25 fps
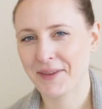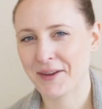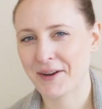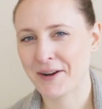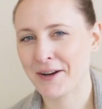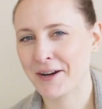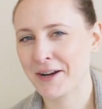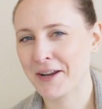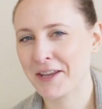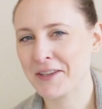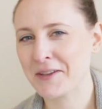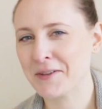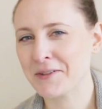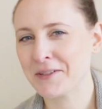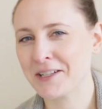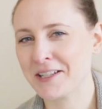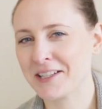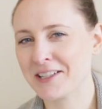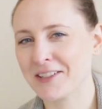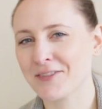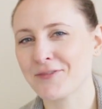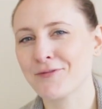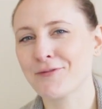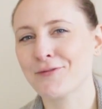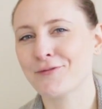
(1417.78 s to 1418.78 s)
Or are you
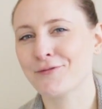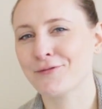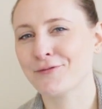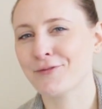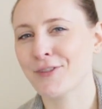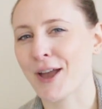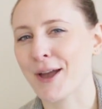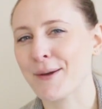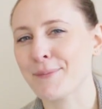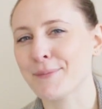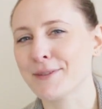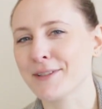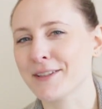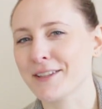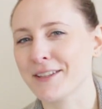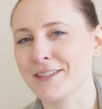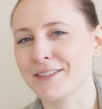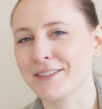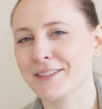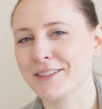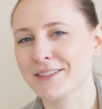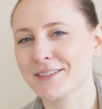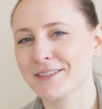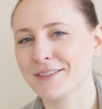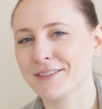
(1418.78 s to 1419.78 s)
just
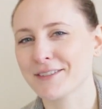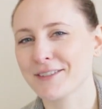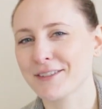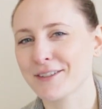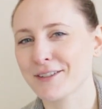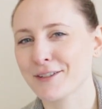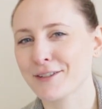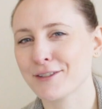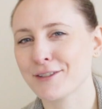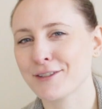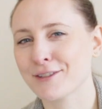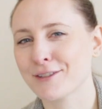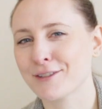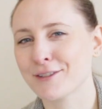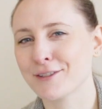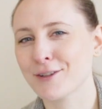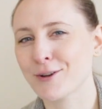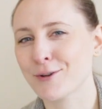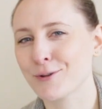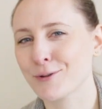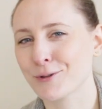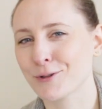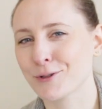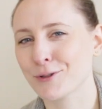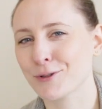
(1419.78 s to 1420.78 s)
fabulous
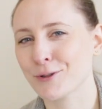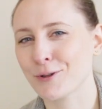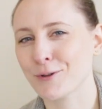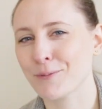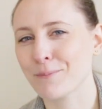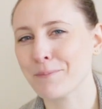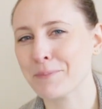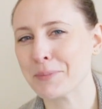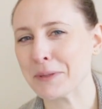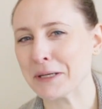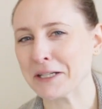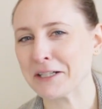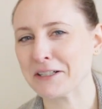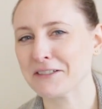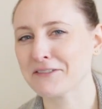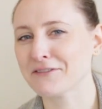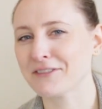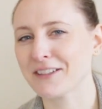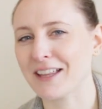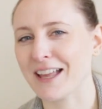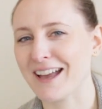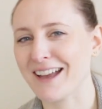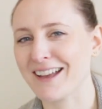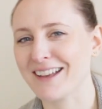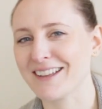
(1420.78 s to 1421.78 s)
social
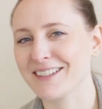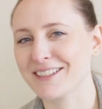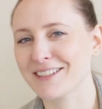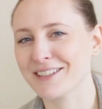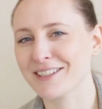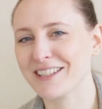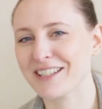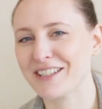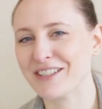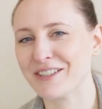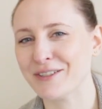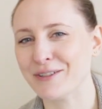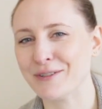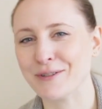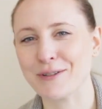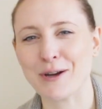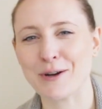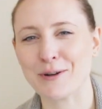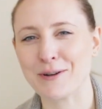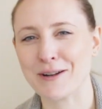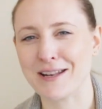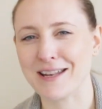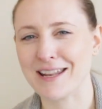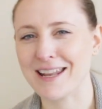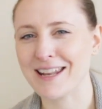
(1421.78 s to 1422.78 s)
butterflies who
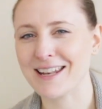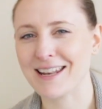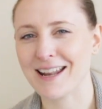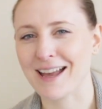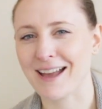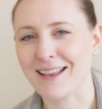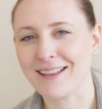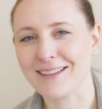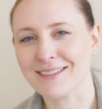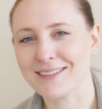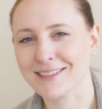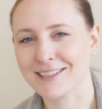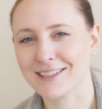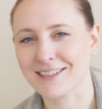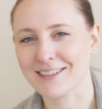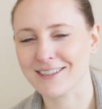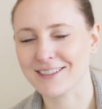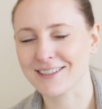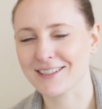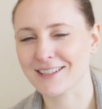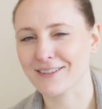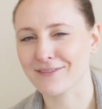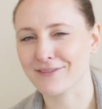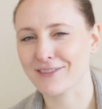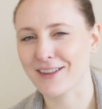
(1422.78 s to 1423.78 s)
go to knit nights
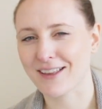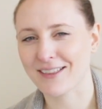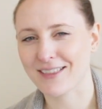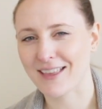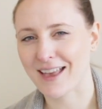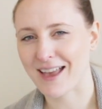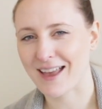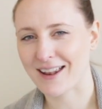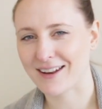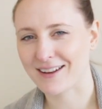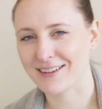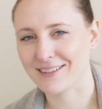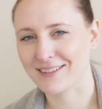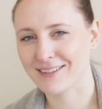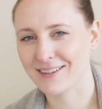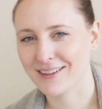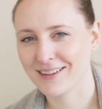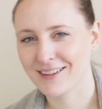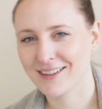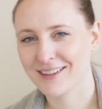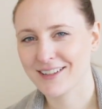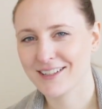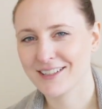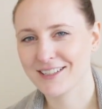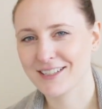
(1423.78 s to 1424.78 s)
and stuff like that and
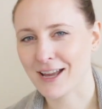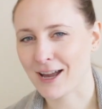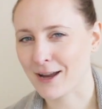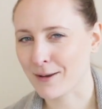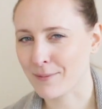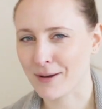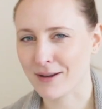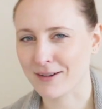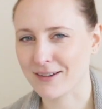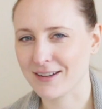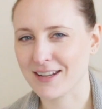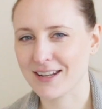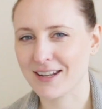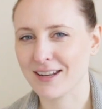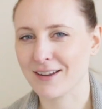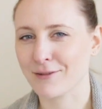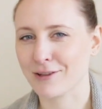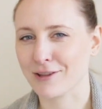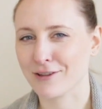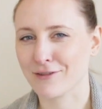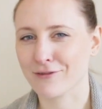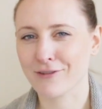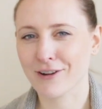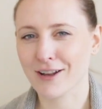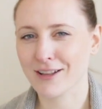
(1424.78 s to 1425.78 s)
talk about knitting
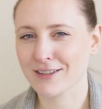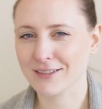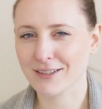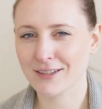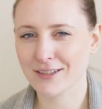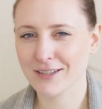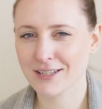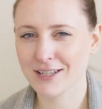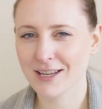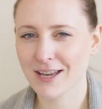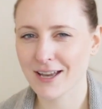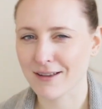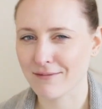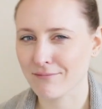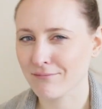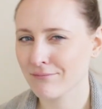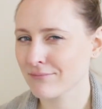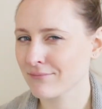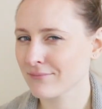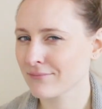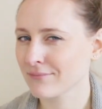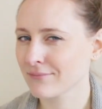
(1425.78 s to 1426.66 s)
with your friends all the time?